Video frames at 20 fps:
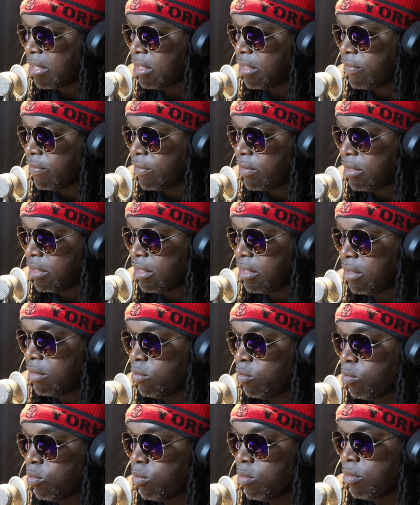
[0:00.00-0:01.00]
differently,
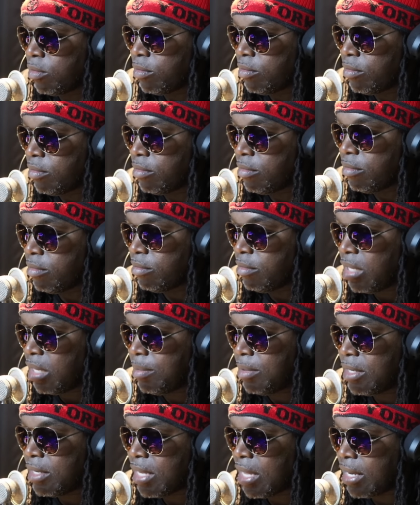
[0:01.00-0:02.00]

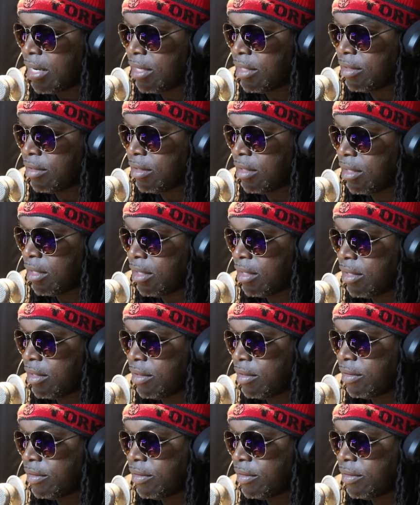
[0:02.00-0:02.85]
maybe not as uh,